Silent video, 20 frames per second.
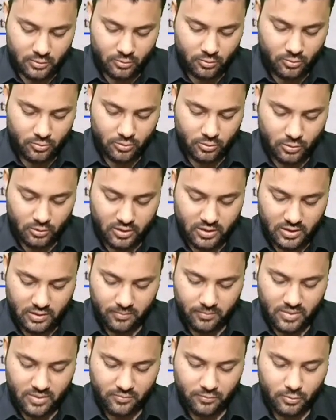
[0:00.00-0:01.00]
So not
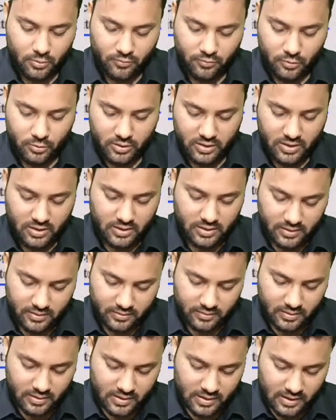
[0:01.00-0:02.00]
done before 14
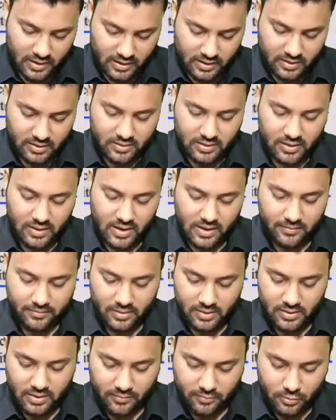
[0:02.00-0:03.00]
days, it is done
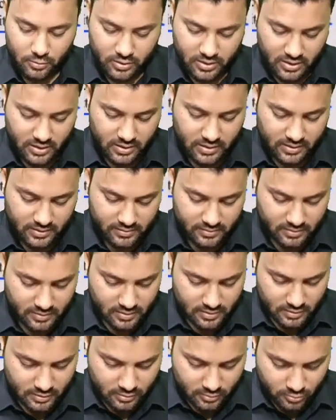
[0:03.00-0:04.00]
after the 14 days.
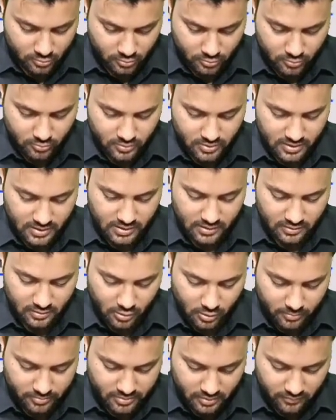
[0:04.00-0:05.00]
So here
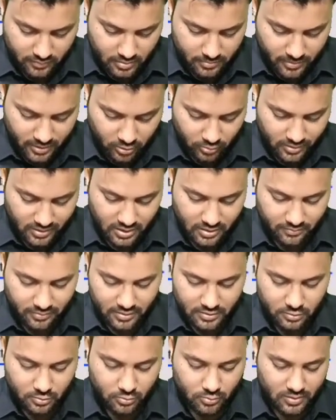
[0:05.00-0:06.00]
the option will be
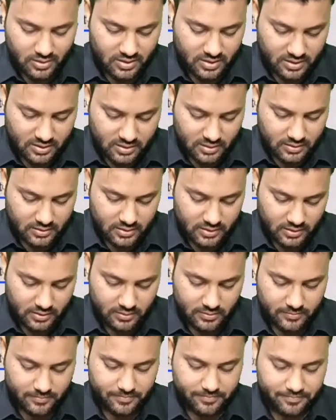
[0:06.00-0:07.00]
21st to 23rd
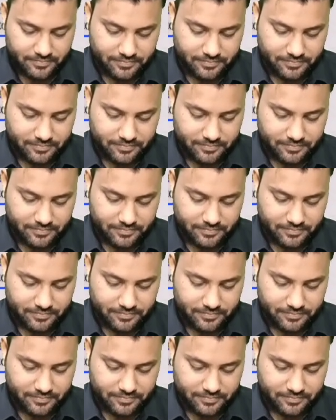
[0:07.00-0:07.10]
day.